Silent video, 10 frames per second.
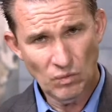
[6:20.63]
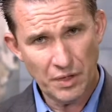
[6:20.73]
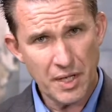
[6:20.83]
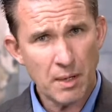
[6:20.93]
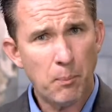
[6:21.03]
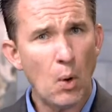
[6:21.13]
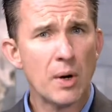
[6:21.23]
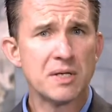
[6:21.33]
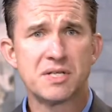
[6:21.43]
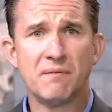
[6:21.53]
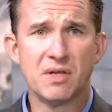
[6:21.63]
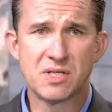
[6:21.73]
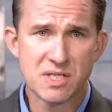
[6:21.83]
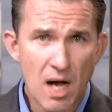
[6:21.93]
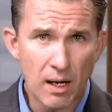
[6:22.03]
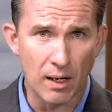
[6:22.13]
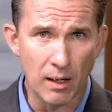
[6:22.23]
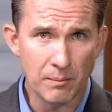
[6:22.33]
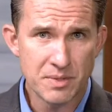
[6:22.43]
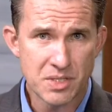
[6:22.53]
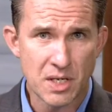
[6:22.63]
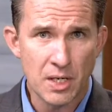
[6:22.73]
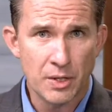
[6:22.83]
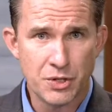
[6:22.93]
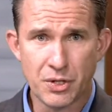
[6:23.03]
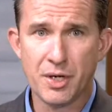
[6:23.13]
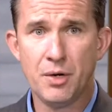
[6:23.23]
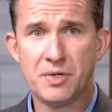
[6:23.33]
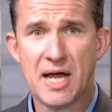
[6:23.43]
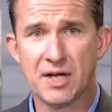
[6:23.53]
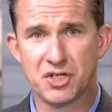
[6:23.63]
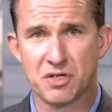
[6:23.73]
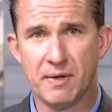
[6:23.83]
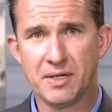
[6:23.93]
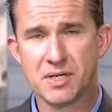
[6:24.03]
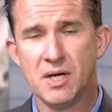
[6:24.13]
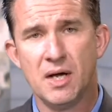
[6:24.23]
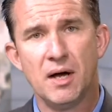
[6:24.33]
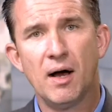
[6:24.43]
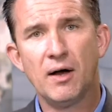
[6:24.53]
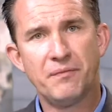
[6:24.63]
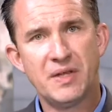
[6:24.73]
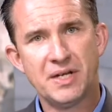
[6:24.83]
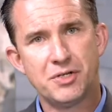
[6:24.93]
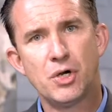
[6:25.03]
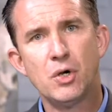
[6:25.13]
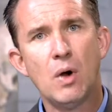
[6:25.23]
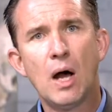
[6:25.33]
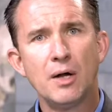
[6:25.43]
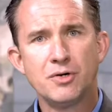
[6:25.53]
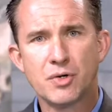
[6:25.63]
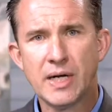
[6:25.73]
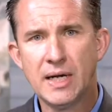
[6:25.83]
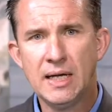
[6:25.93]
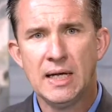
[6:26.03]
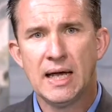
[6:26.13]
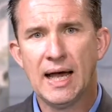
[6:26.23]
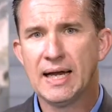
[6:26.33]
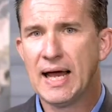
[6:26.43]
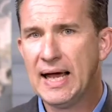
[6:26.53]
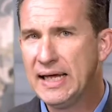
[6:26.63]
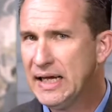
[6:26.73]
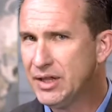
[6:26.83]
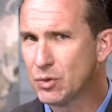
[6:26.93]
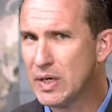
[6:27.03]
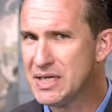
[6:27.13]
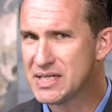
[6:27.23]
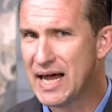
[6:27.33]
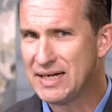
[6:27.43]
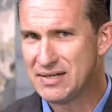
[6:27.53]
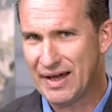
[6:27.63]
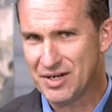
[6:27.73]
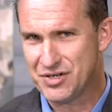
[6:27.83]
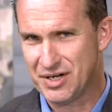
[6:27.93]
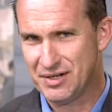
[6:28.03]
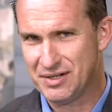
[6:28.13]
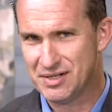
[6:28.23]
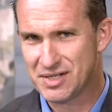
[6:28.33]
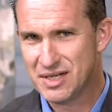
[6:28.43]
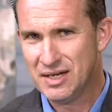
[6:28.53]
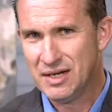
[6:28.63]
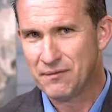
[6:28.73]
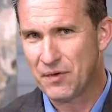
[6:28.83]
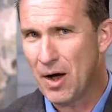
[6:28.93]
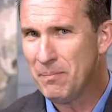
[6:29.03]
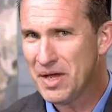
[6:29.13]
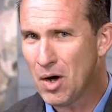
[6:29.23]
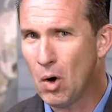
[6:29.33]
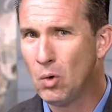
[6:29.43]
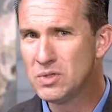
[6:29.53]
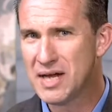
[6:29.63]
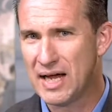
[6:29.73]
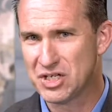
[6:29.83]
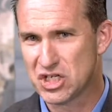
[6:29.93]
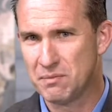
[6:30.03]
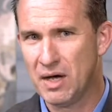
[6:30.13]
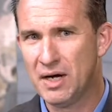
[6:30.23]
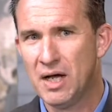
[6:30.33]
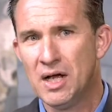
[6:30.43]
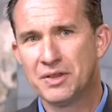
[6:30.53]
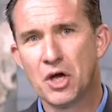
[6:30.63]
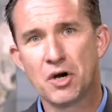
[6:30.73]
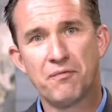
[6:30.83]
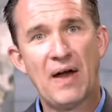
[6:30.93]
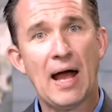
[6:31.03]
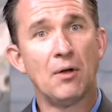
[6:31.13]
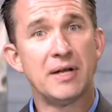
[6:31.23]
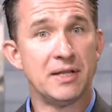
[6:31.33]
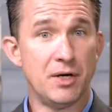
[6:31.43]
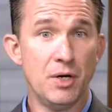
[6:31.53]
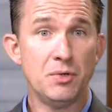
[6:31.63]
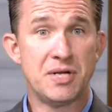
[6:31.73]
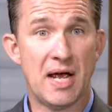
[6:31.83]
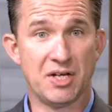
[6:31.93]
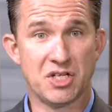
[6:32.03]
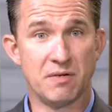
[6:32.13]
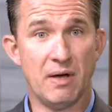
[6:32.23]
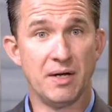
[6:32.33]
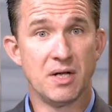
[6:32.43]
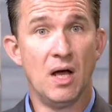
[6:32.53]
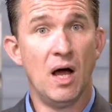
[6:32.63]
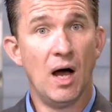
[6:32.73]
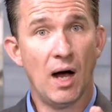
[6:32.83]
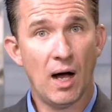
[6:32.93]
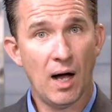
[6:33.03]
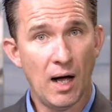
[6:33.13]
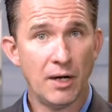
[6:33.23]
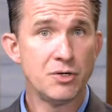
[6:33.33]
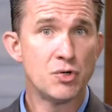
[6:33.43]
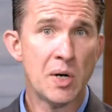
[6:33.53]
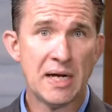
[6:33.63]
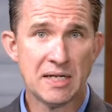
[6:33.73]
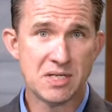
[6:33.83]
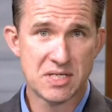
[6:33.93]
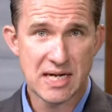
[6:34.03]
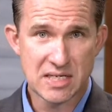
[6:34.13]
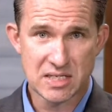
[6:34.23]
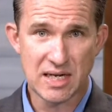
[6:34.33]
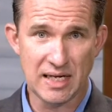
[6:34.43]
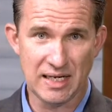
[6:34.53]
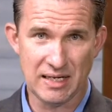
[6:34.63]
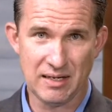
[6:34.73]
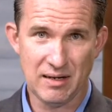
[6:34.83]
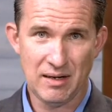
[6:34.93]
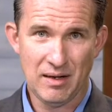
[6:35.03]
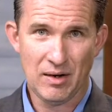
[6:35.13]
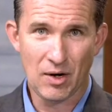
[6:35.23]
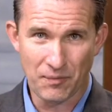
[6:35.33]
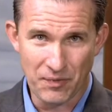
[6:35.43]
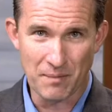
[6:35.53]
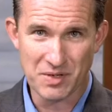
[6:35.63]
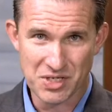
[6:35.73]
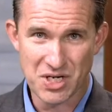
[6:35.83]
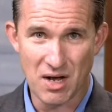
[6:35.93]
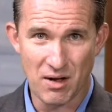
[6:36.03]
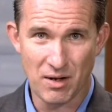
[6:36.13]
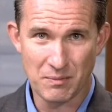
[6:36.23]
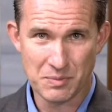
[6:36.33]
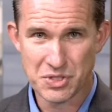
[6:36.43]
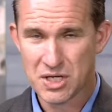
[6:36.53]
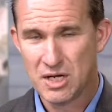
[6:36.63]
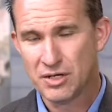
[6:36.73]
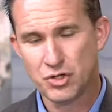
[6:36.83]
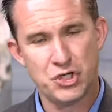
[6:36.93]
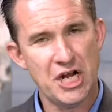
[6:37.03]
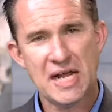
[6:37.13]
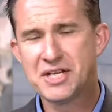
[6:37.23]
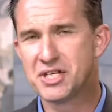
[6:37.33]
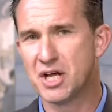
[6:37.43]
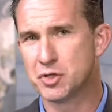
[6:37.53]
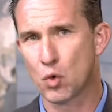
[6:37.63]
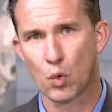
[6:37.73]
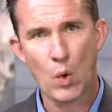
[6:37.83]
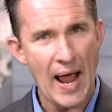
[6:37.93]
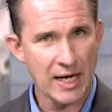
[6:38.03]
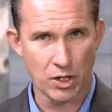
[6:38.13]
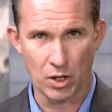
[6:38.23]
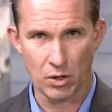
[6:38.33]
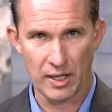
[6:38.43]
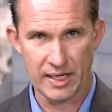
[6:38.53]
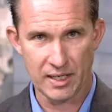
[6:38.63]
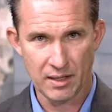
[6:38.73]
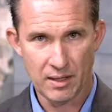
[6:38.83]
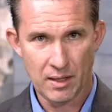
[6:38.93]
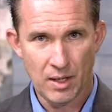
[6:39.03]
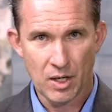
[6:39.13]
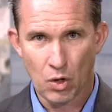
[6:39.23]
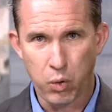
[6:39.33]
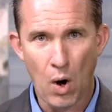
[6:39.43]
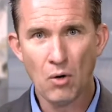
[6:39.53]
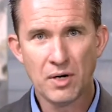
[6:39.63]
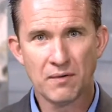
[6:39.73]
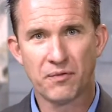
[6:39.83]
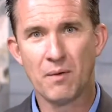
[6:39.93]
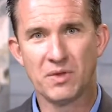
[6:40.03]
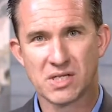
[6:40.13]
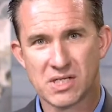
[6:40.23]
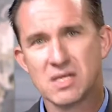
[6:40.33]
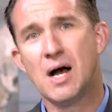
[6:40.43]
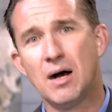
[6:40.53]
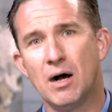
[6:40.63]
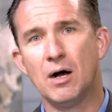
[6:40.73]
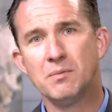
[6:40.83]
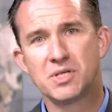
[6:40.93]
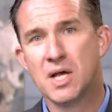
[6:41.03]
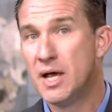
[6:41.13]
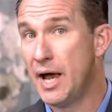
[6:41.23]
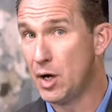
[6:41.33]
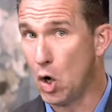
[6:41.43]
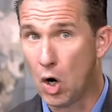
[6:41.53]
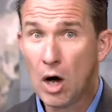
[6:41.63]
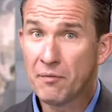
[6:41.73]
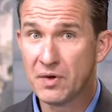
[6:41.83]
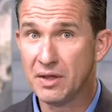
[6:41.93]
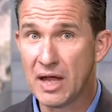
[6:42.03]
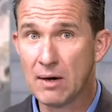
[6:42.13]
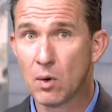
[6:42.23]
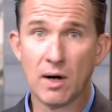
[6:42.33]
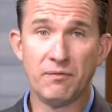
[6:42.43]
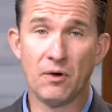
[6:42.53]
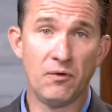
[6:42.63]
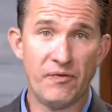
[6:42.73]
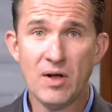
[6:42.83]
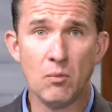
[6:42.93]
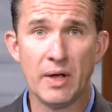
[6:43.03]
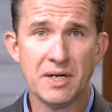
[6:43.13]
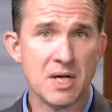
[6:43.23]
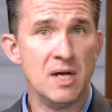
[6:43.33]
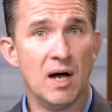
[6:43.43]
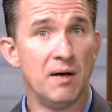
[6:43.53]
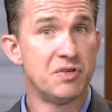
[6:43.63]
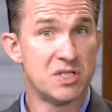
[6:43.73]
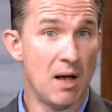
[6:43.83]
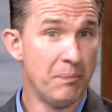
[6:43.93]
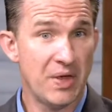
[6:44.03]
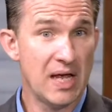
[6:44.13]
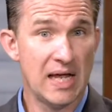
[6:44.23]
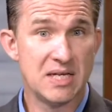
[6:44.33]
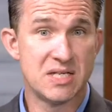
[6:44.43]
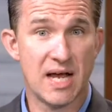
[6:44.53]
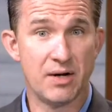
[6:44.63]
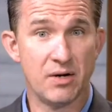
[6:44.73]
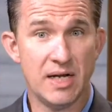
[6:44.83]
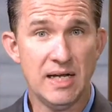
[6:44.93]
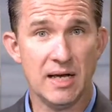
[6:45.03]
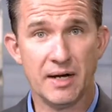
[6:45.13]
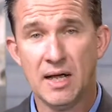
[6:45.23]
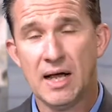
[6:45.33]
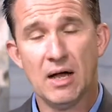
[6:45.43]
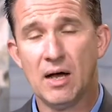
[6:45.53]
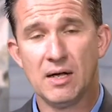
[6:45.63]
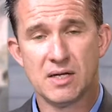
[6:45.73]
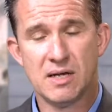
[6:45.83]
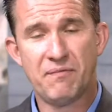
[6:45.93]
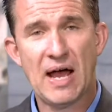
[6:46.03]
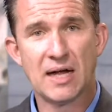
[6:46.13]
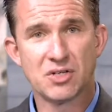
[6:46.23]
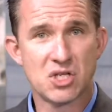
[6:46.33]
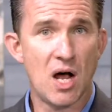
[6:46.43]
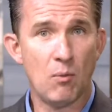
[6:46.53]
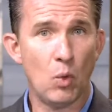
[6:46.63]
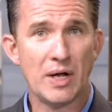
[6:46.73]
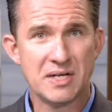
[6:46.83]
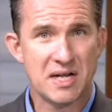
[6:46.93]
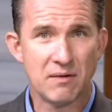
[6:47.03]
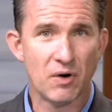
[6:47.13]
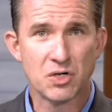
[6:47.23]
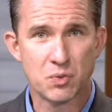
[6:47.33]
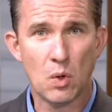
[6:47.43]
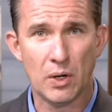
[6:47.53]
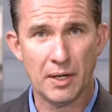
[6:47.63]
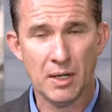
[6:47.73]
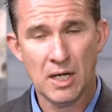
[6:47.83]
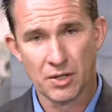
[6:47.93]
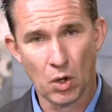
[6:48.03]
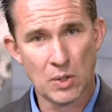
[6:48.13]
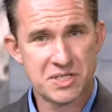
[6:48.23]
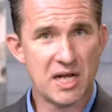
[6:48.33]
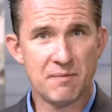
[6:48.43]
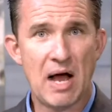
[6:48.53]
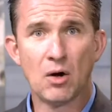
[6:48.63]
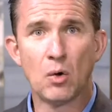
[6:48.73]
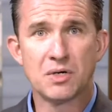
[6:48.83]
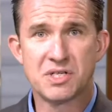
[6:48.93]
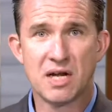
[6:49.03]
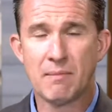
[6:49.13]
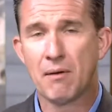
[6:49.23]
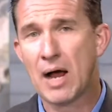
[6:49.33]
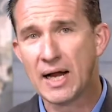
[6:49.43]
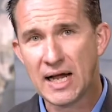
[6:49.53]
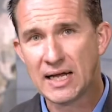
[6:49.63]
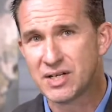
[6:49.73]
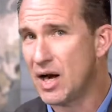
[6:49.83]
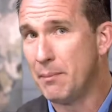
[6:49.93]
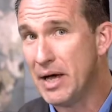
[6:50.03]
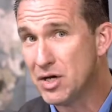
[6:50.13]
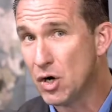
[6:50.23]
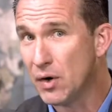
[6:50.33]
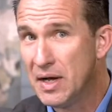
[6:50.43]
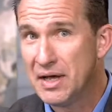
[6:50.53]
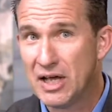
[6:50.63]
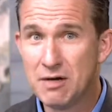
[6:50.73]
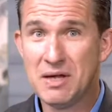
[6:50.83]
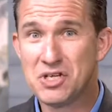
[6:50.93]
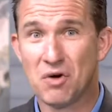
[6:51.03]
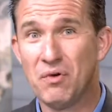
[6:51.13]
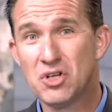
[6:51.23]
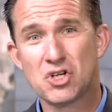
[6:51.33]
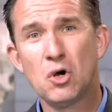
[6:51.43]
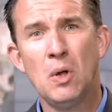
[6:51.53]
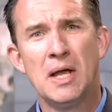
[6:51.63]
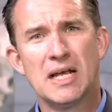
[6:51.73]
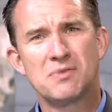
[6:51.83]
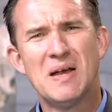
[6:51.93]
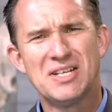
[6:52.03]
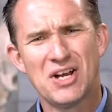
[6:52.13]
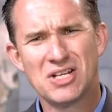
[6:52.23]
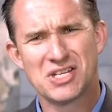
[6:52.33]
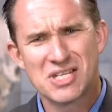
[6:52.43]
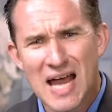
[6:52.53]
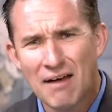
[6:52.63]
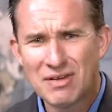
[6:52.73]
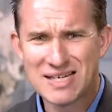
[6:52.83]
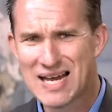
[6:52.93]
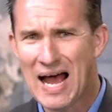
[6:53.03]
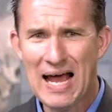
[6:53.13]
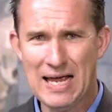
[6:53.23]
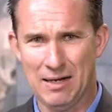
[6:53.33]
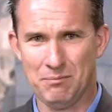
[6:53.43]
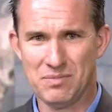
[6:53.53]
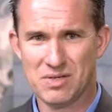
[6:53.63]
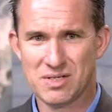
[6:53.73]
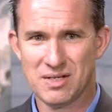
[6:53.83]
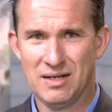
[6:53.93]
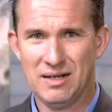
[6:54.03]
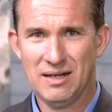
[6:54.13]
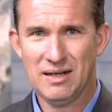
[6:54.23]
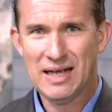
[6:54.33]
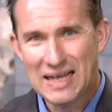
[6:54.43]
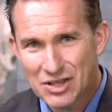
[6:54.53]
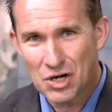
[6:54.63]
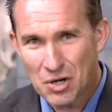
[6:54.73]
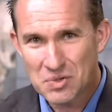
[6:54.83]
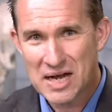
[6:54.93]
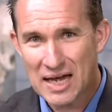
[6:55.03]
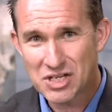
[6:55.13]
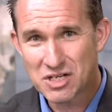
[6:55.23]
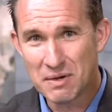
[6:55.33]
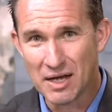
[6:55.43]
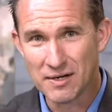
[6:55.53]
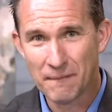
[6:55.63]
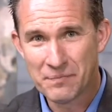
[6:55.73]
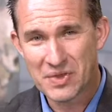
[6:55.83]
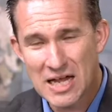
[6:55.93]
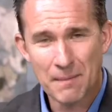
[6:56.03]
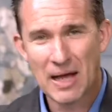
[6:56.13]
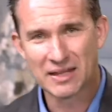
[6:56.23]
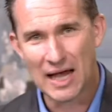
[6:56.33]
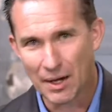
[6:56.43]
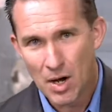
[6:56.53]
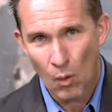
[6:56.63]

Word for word: the importance of the Psalms to the New Testament. Of the 283 citations from the Old Testament that are found in the New Testament, 116 are from the Psalms. Jesus regularly quoted from the Psalms, and often they were a fulfillment of something he said or did. Uh, in fact, Psalm 110, verse 1, the Lord said to my Lord, Sit at my right hand till I make your enemies your footstool, is mentioned seven times in the New Testament. Think about that.